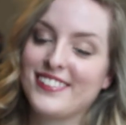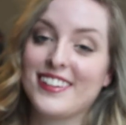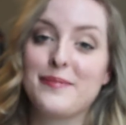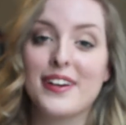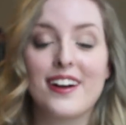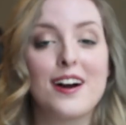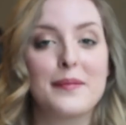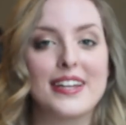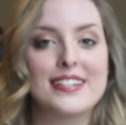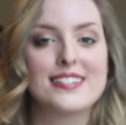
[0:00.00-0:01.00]
Leave me a
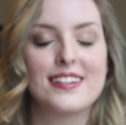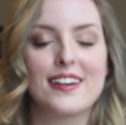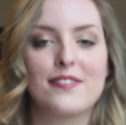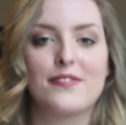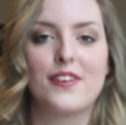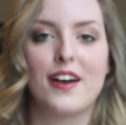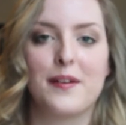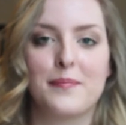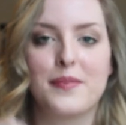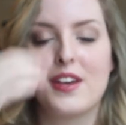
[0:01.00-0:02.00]
comment if
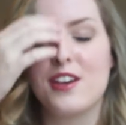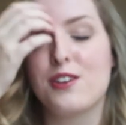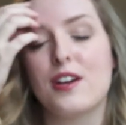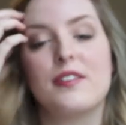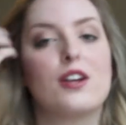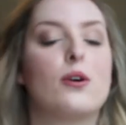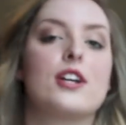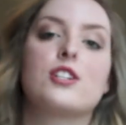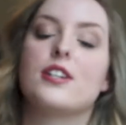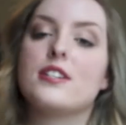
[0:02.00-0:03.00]
you have any
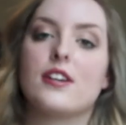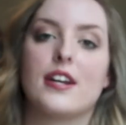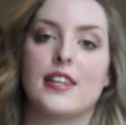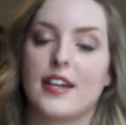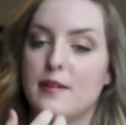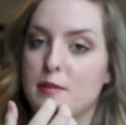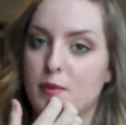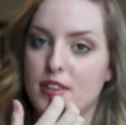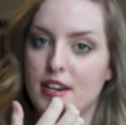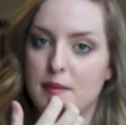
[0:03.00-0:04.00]
questions or anything. I'd be
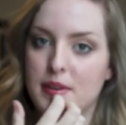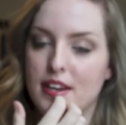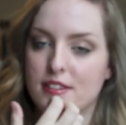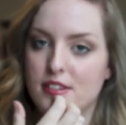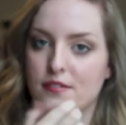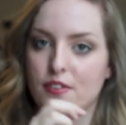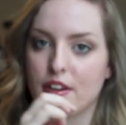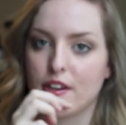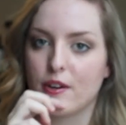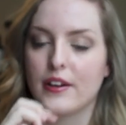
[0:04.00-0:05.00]
more than happy to answer them for
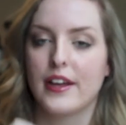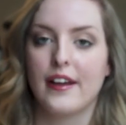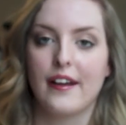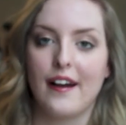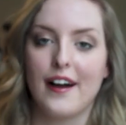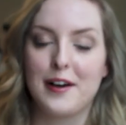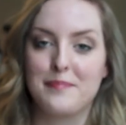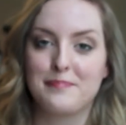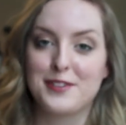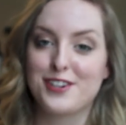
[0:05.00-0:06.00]
you.
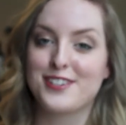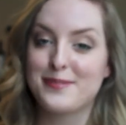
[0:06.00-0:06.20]
Be sure to